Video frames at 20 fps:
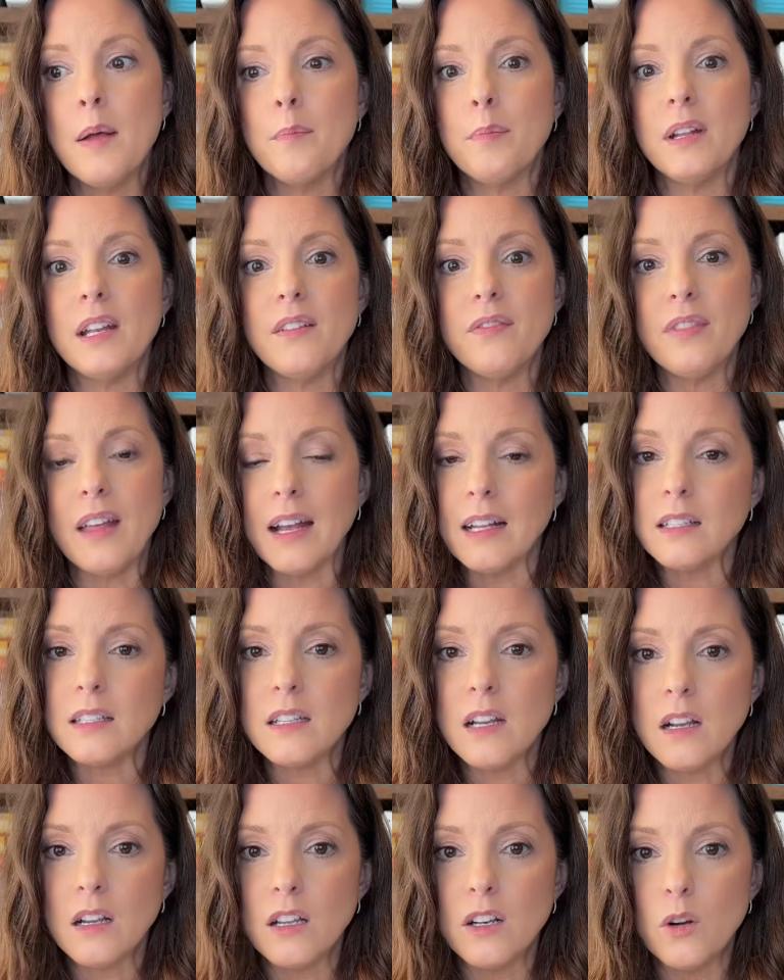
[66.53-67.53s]
But if that's
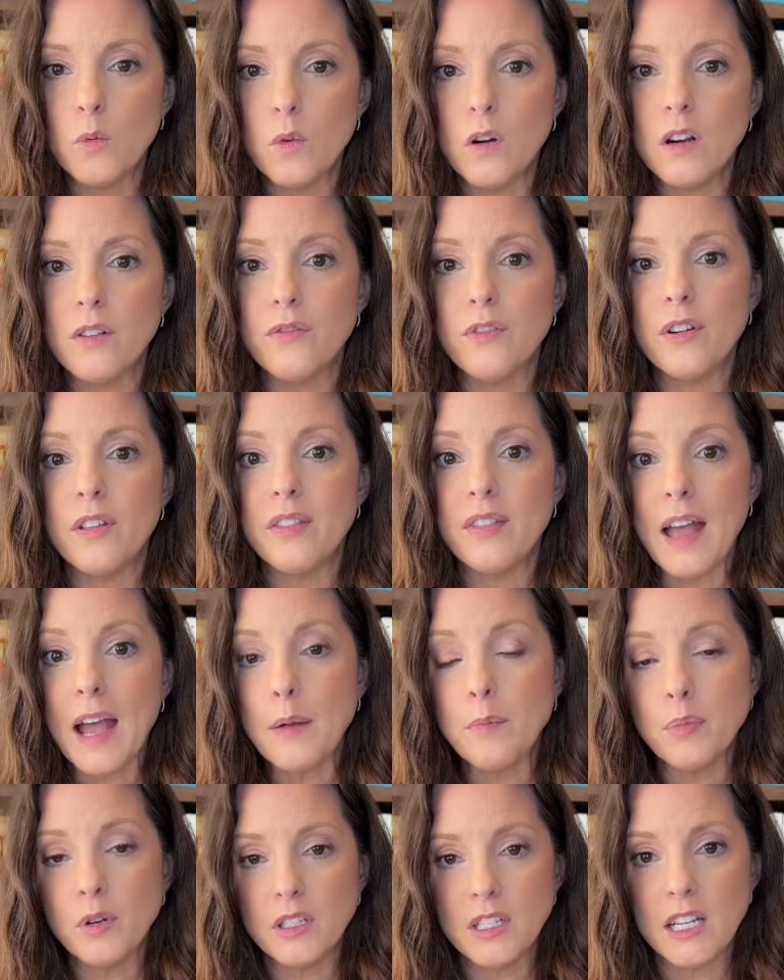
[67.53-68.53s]
not going to work for
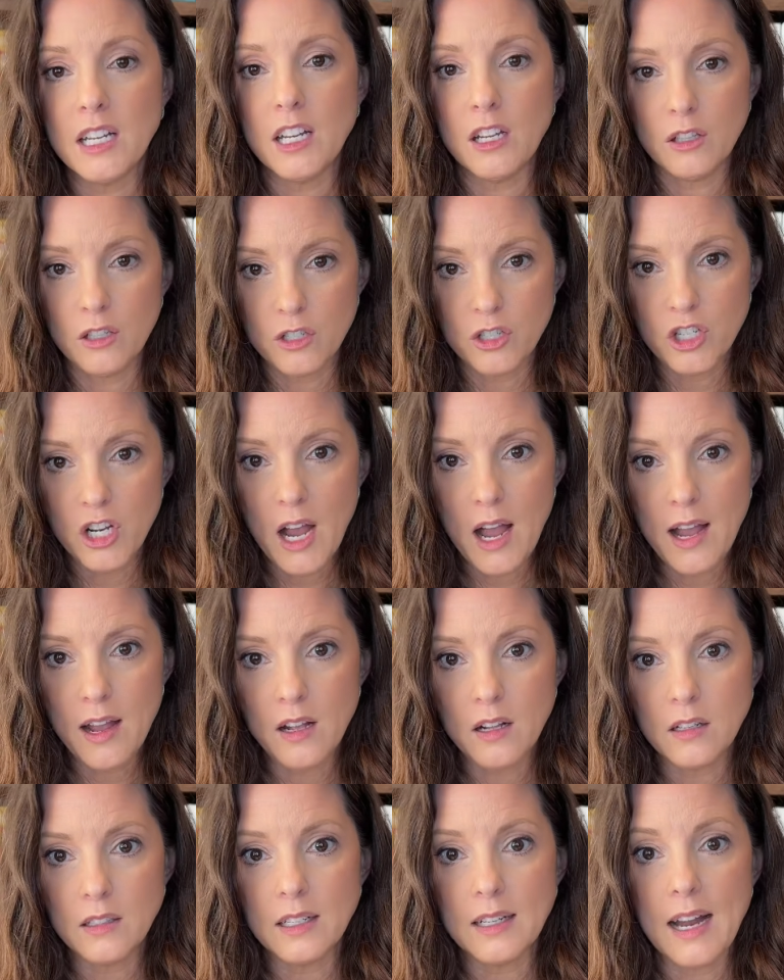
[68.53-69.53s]
that particular
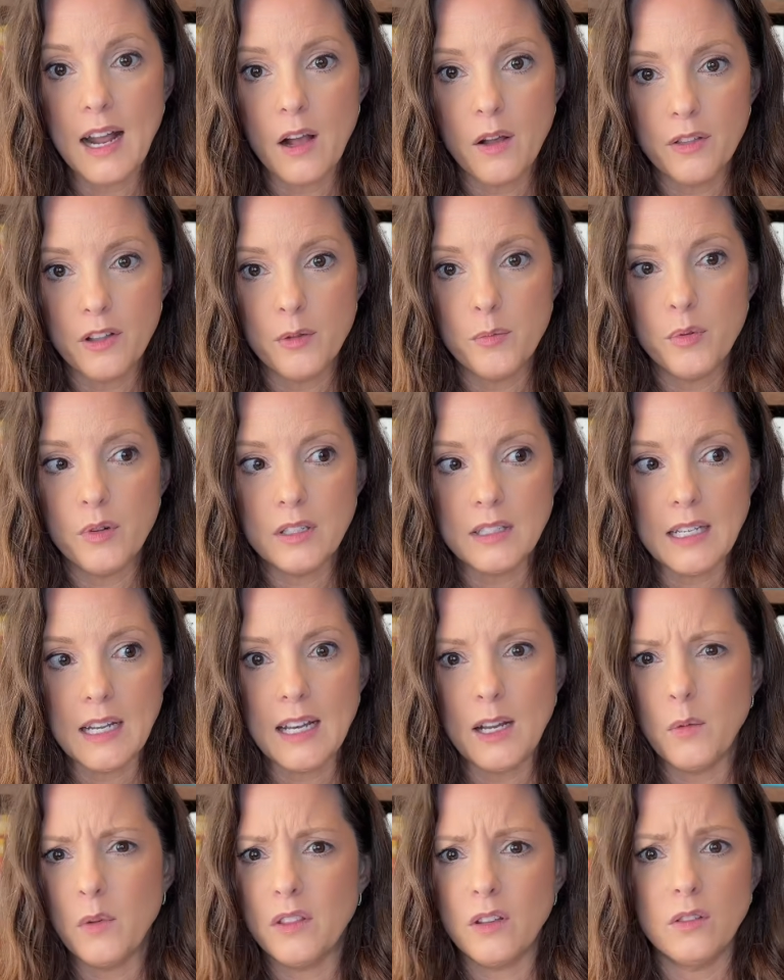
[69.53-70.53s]
child and how they're
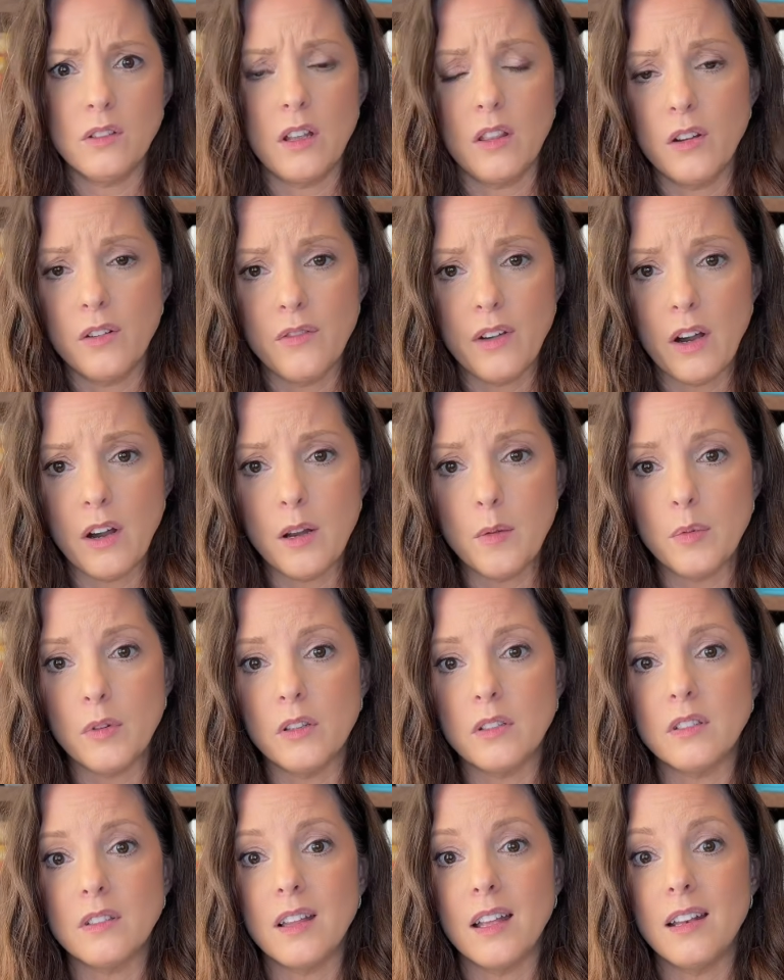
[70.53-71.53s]
presenting with those other
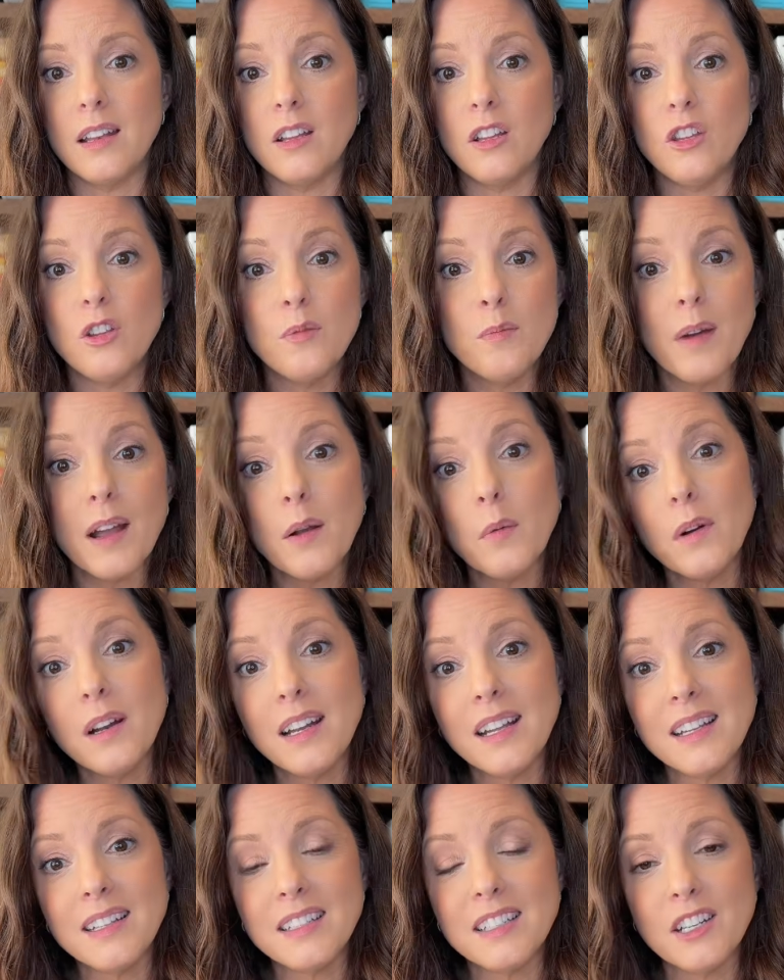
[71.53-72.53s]
variables, then you might want
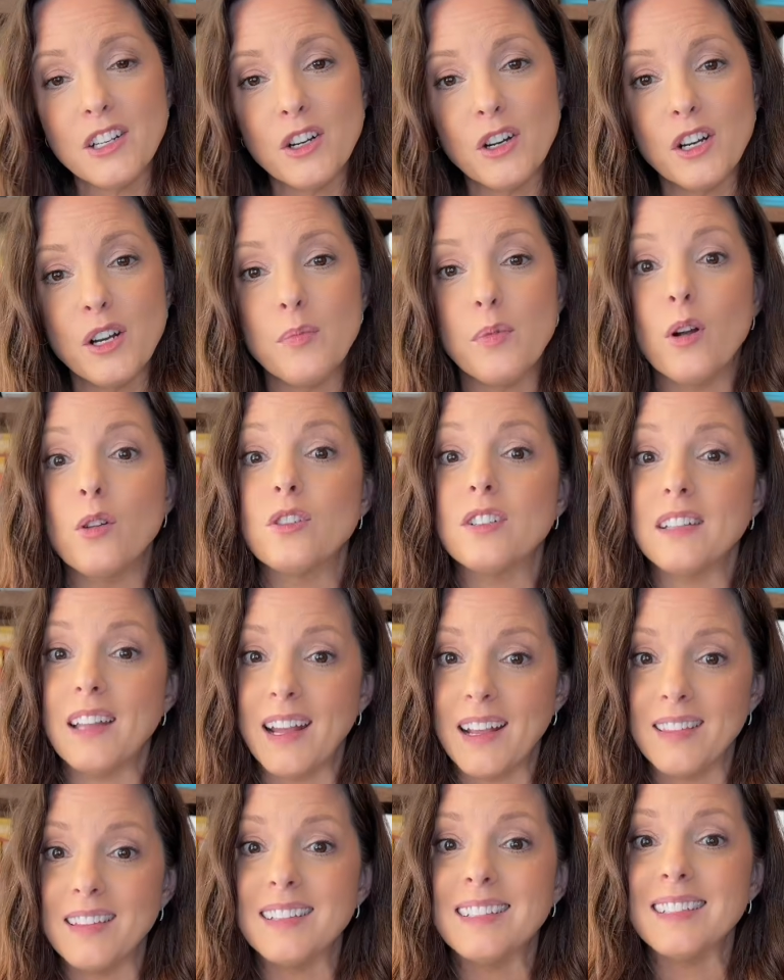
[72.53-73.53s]
to consider an approach
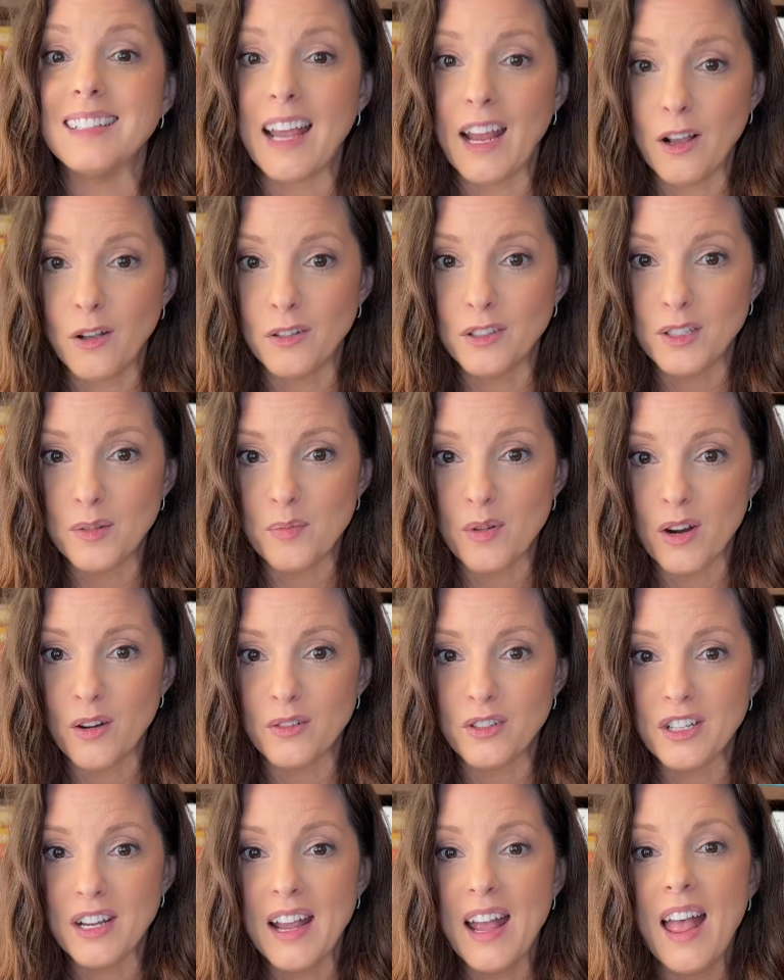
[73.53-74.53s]
like the cycles
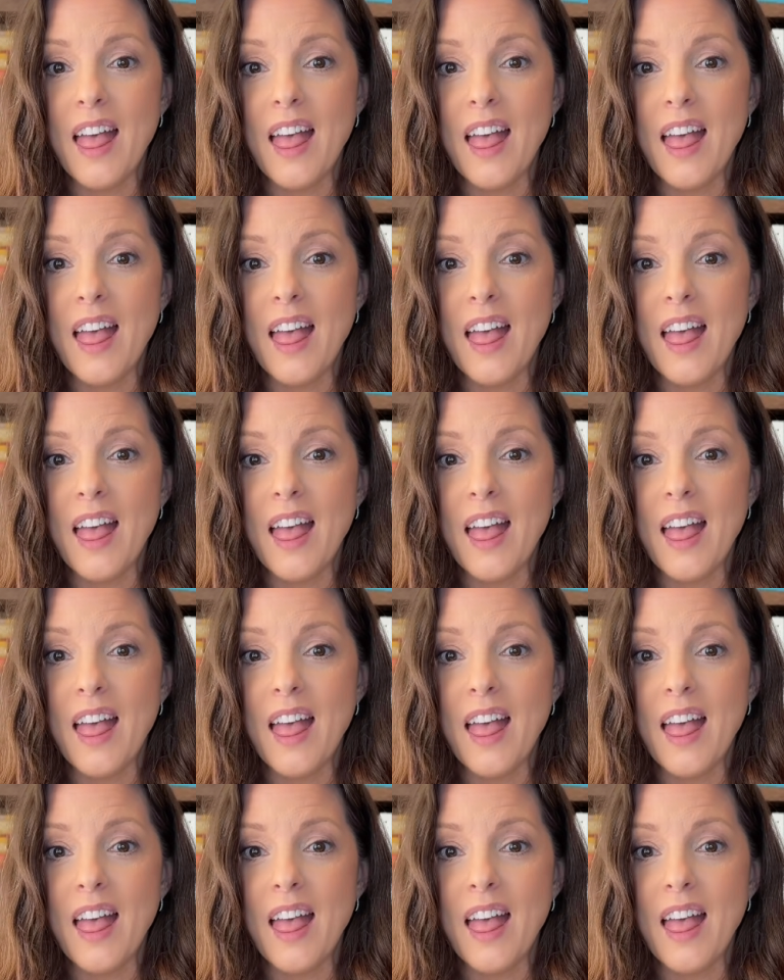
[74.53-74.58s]
approach.